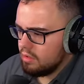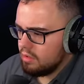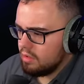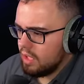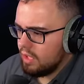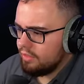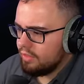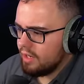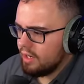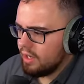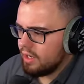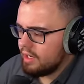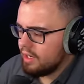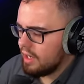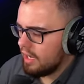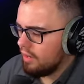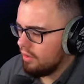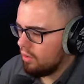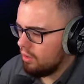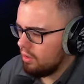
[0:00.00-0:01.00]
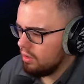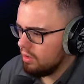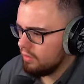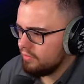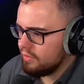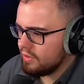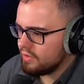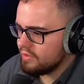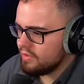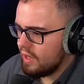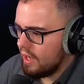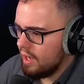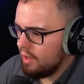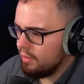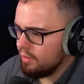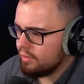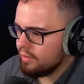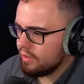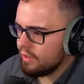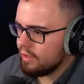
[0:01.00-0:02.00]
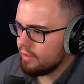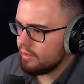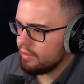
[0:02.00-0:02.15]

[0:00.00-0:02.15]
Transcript: I thought I got all of this out of there.